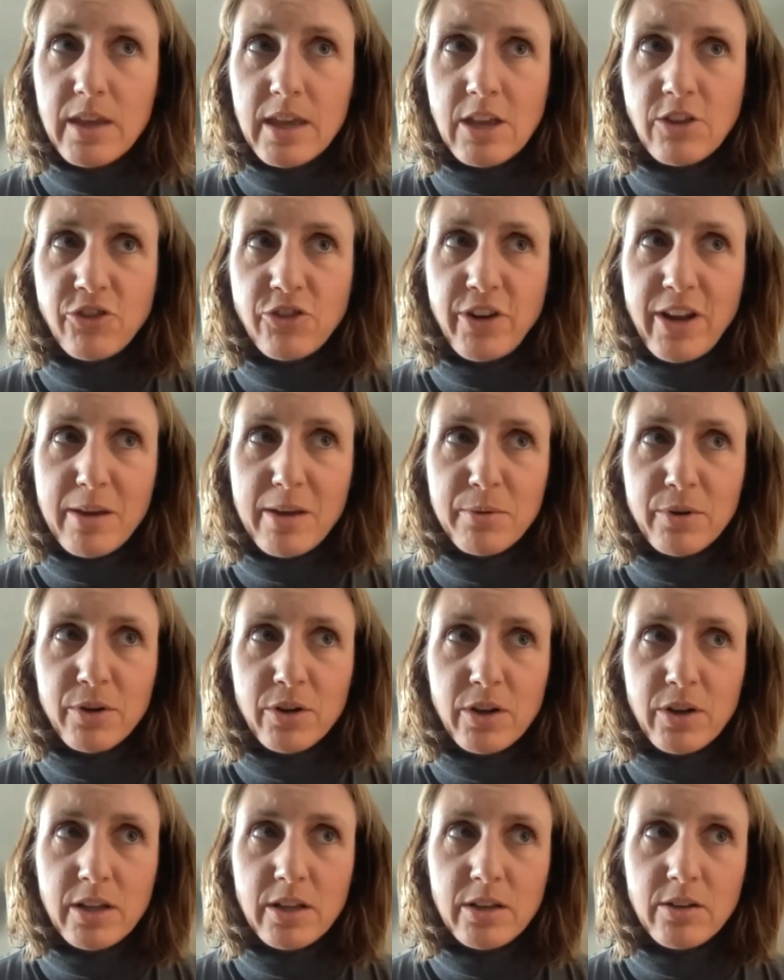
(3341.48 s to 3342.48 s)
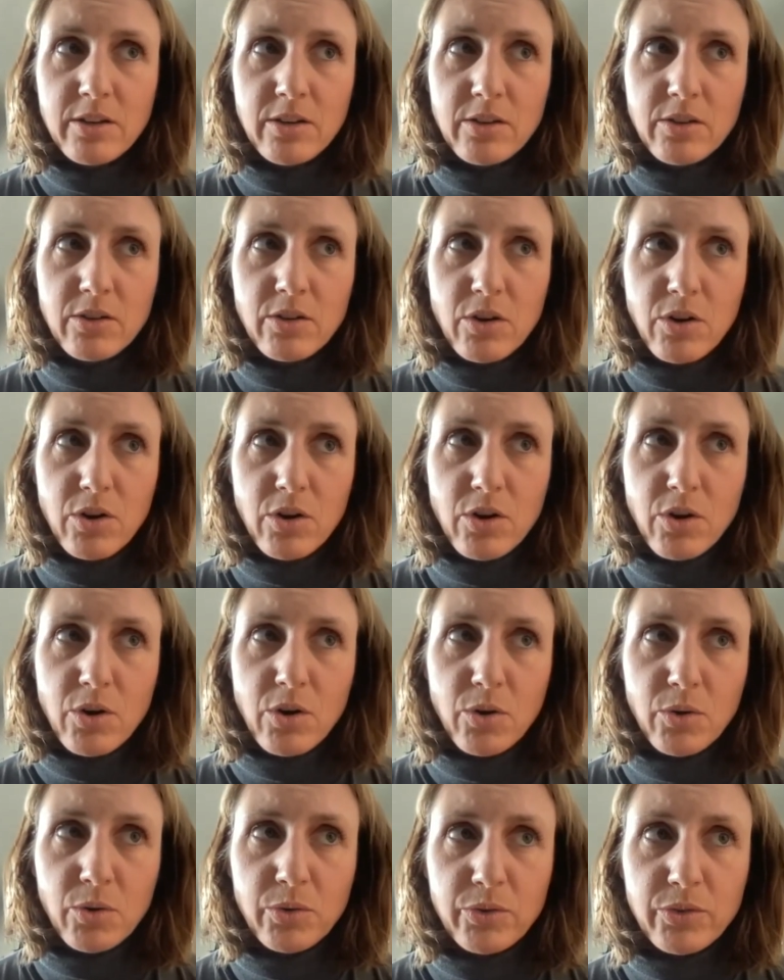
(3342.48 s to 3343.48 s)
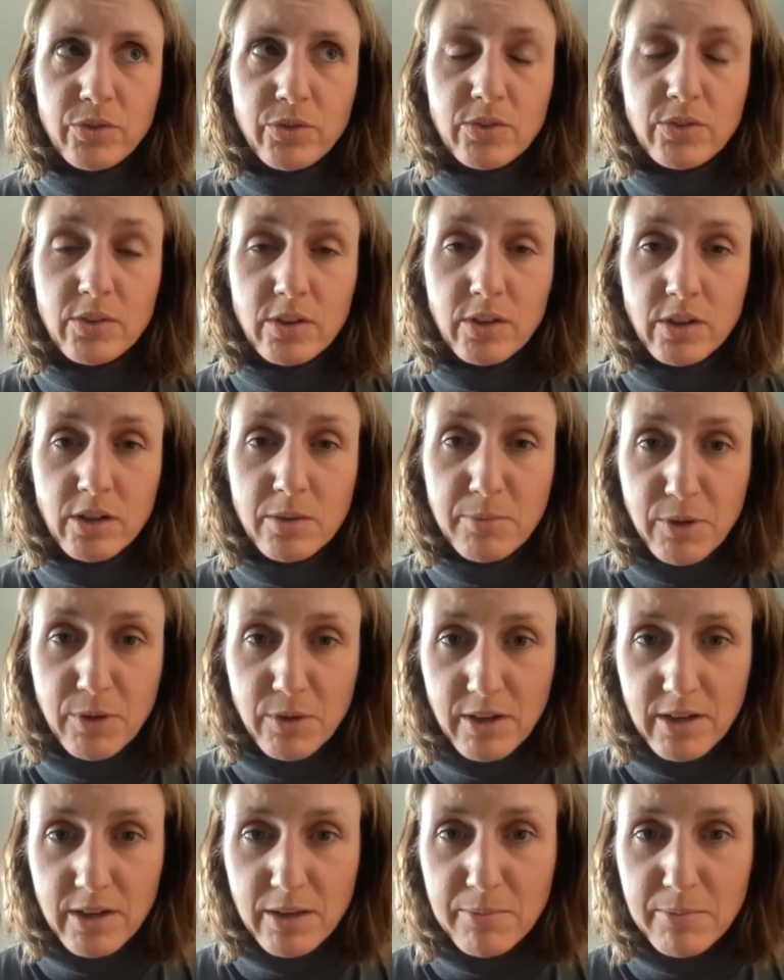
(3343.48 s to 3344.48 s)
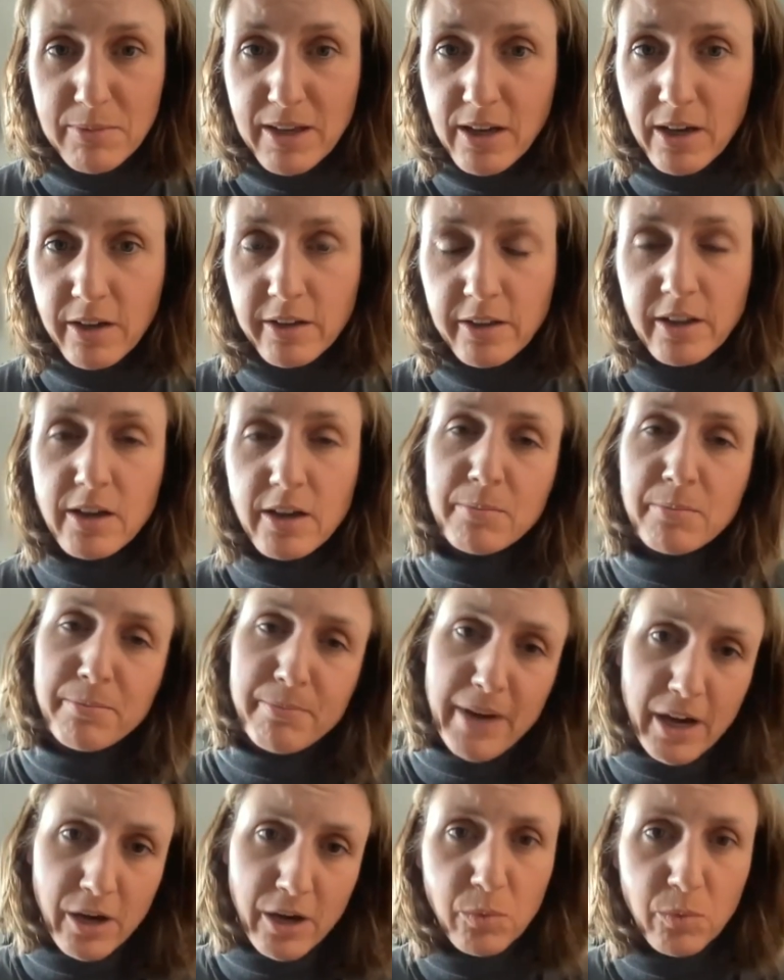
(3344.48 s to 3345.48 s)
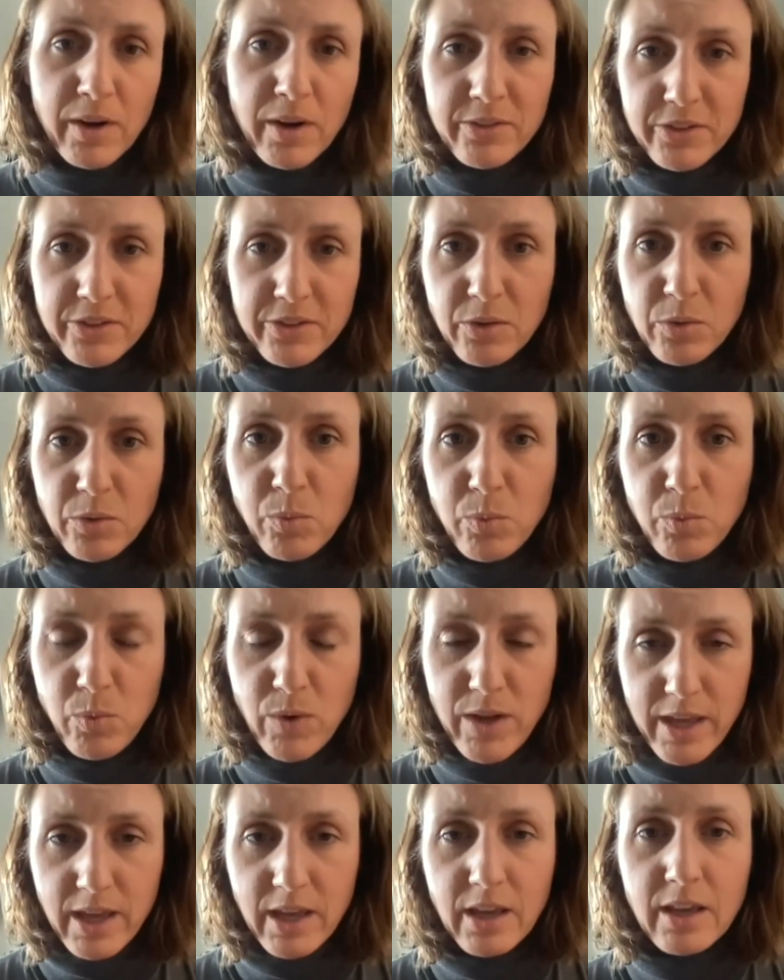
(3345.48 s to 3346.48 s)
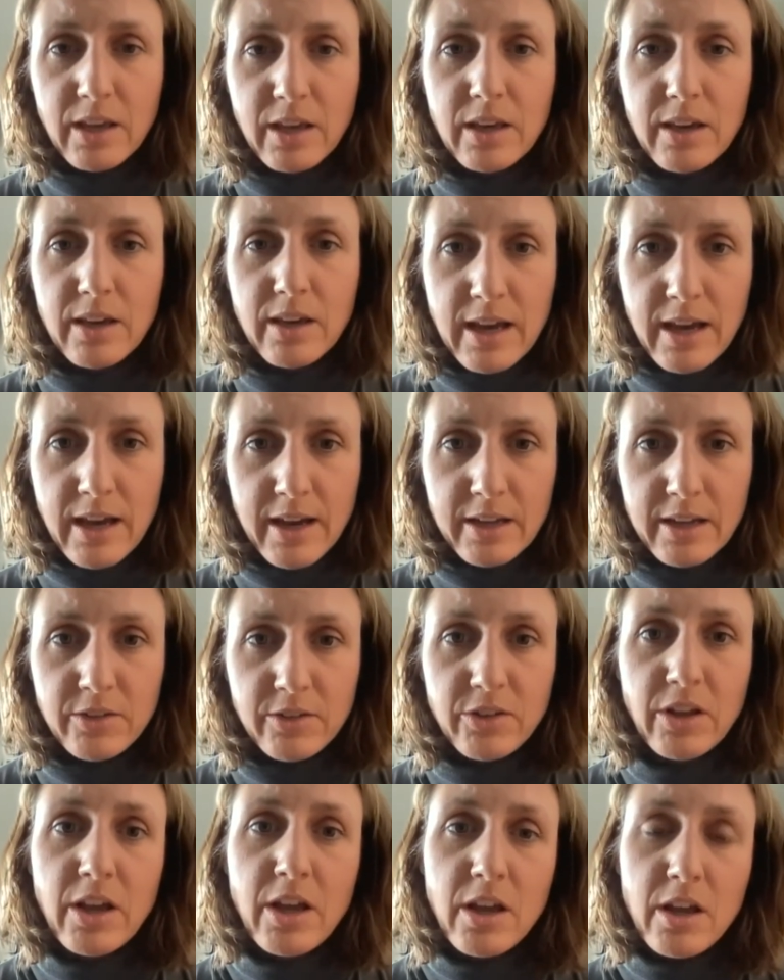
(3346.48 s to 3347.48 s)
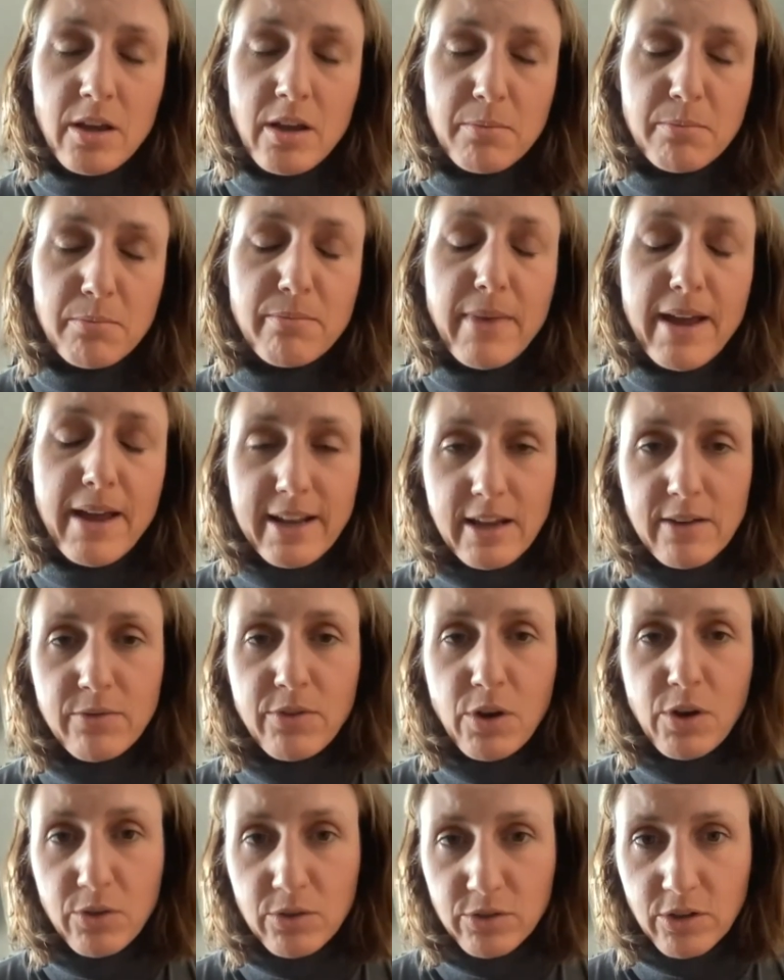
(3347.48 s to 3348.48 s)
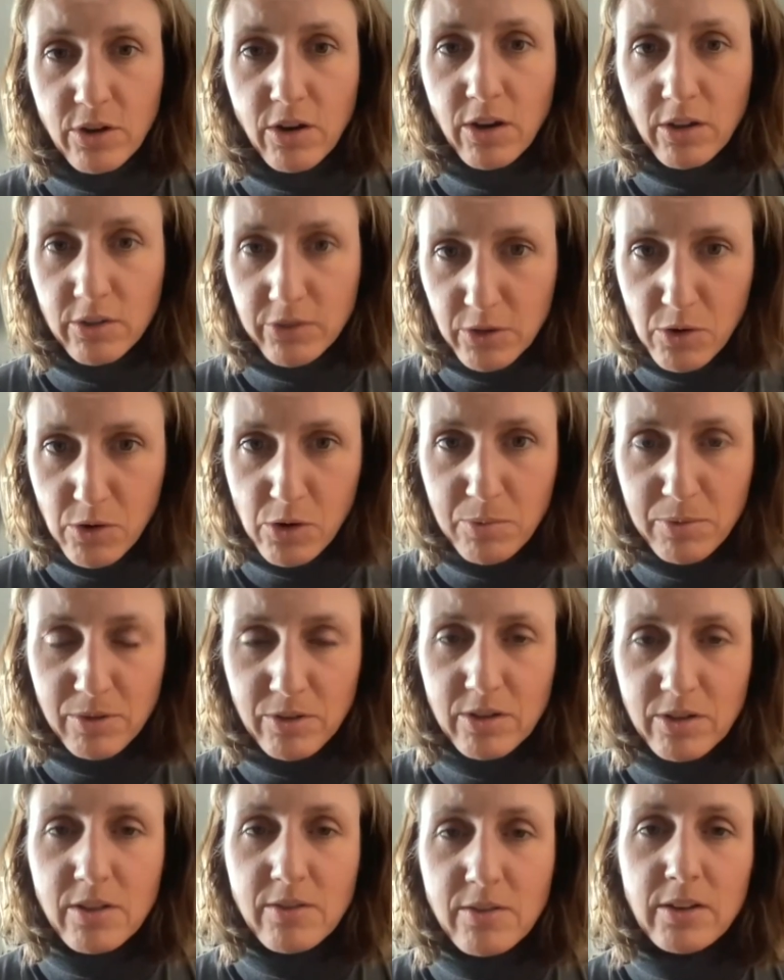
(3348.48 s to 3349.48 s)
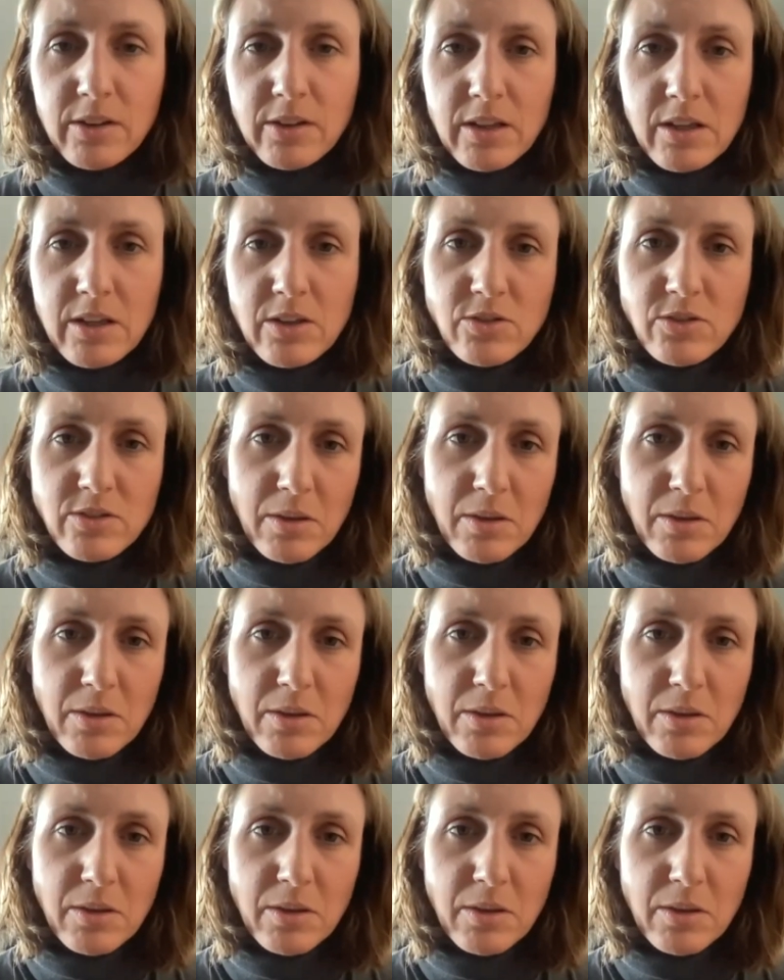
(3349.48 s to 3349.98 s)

each neighborhood hosts a community meal about once a week, and many of those are also open to the village.